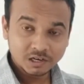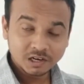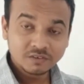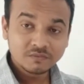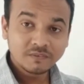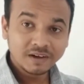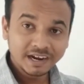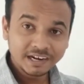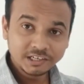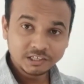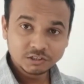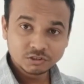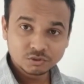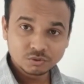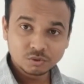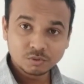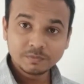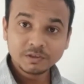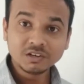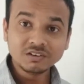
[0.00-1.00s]
And why it is
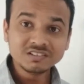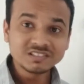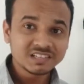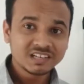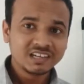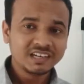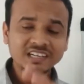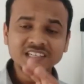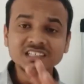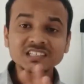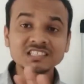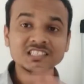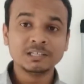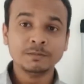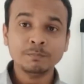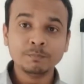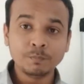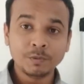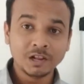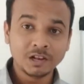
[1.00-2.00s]
so? Because it is a
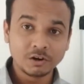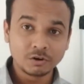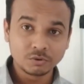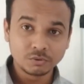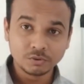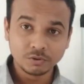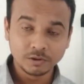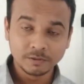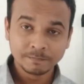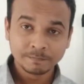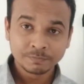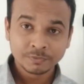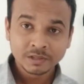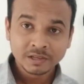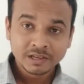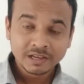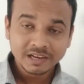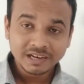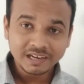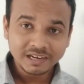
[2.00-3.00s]
simple rule.
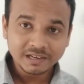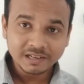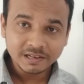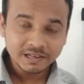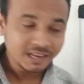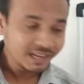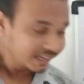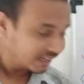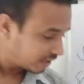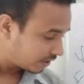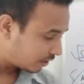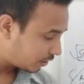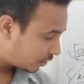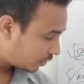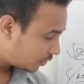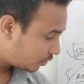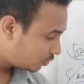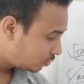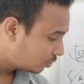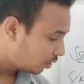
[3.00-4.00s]
Like
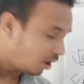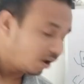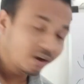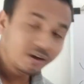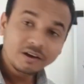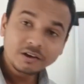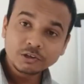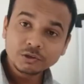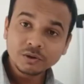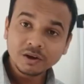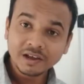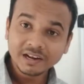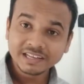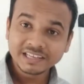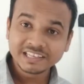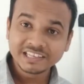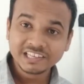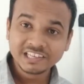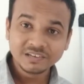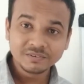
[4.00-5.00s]
you are
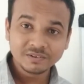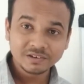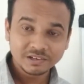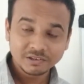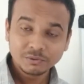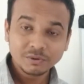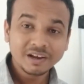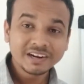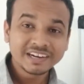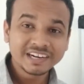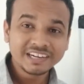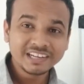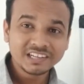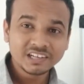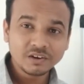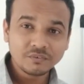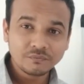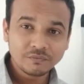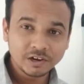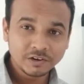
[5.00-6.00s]
getting
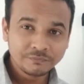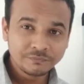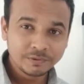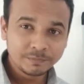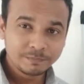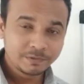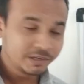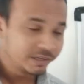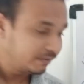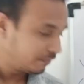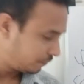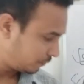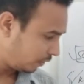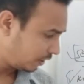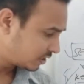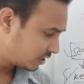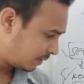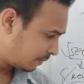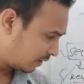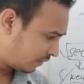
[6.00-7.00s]
a 150, for
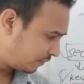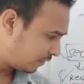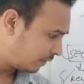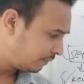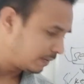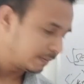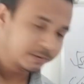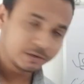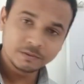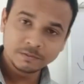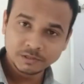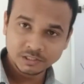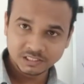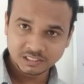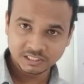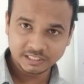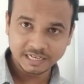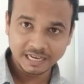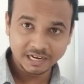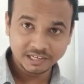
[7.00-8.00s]
example, 150 or
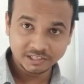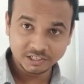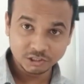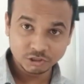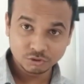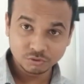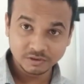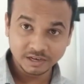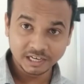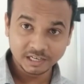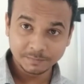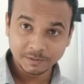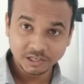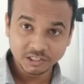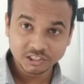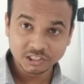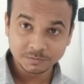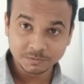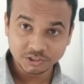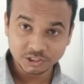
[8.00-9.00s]
160 characters to write a meta
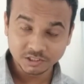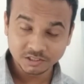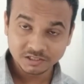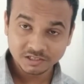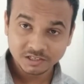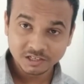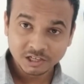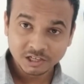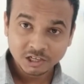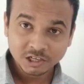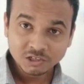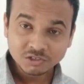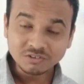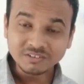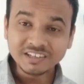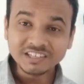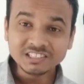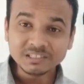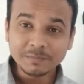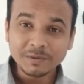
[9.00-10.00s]
description. So
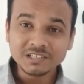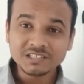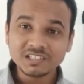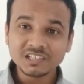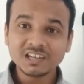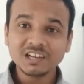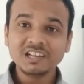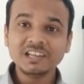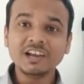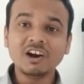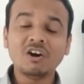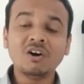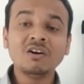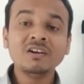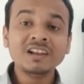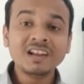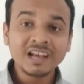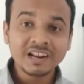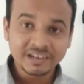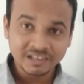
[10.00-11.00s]
it is basically
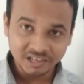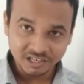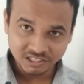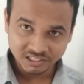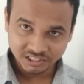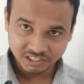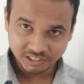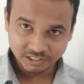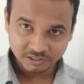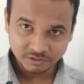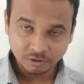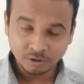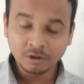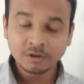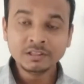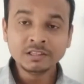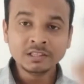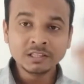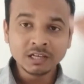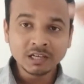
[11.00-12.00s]
online real estate.
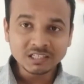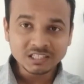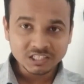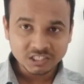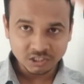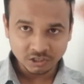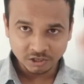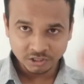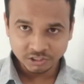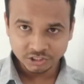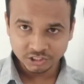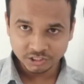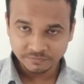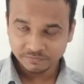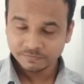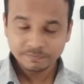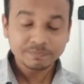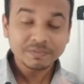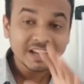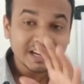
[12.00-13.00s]
On the search
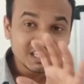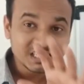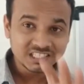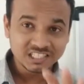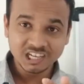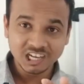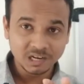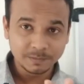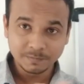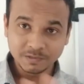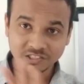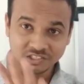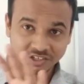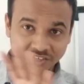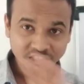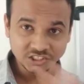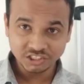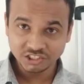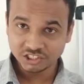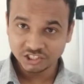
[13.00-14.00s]
SERP,
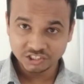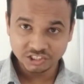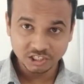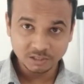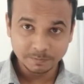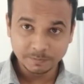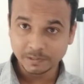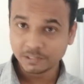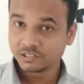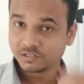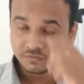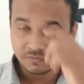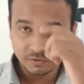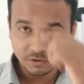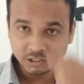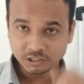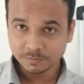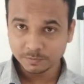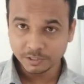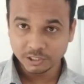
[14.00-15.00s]
search engine result page, the
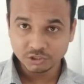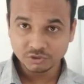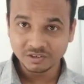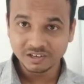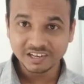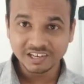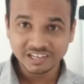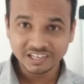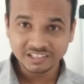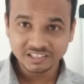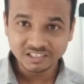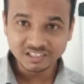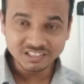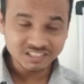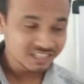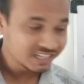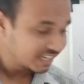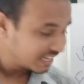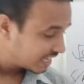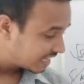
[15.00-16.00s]
first page, you are getting
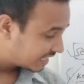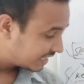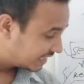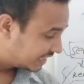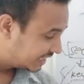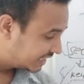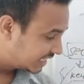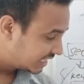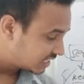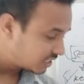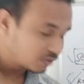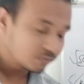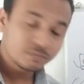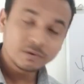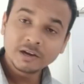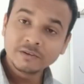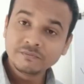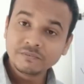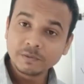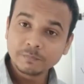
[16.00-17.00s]
this
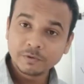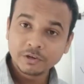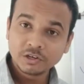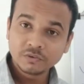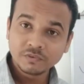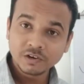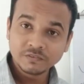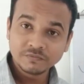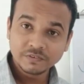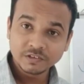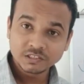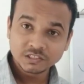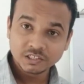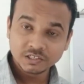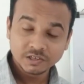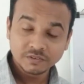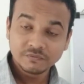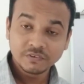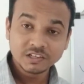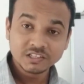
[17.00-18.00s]
150 to
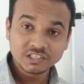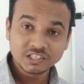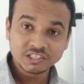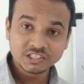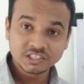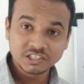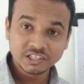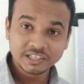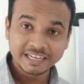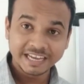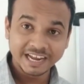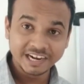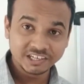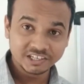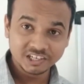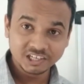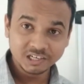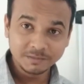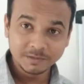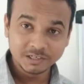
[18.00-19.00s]
160
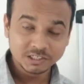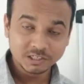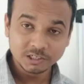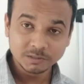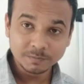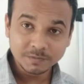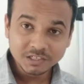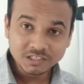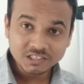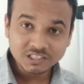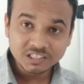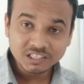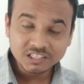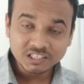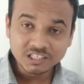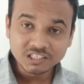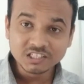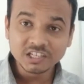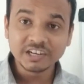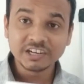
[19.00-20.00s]
character limits. It means this
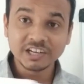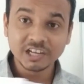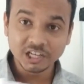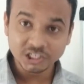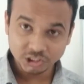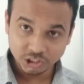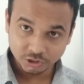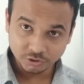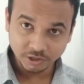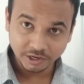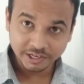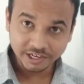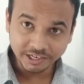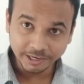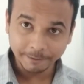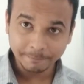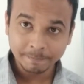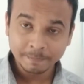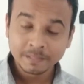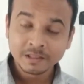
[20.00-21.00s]
is the real estate you are
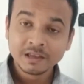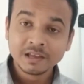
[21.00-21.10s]
getting.